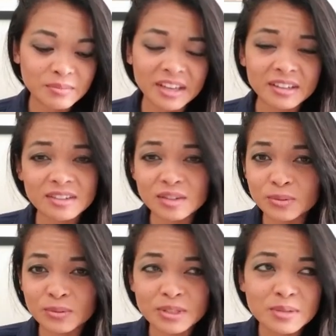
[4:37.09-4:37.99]
I can
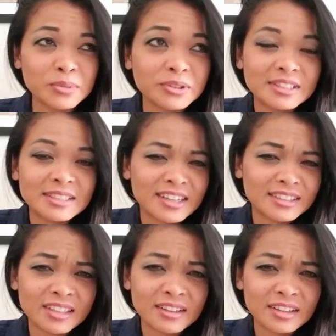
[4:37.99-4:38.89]
do simple
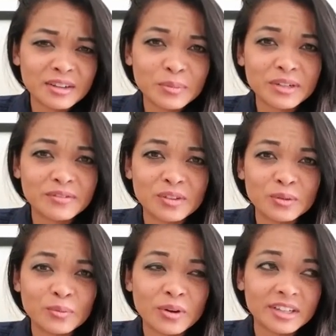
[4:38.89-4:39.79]
designs on there, but if
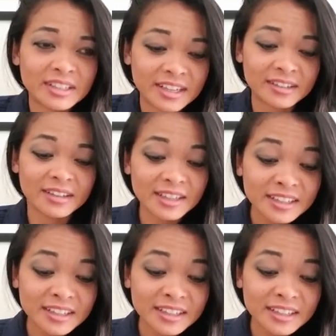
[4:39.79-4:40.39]
you want like